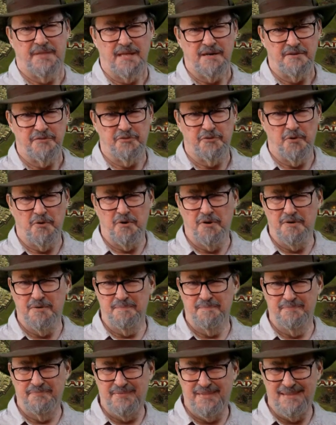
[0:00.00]

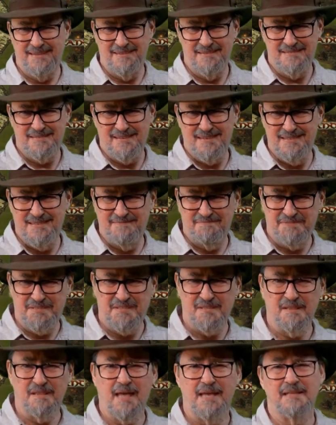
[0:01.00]
Denethor is a
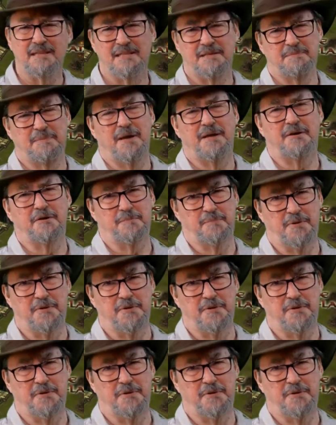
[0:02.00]
slightly better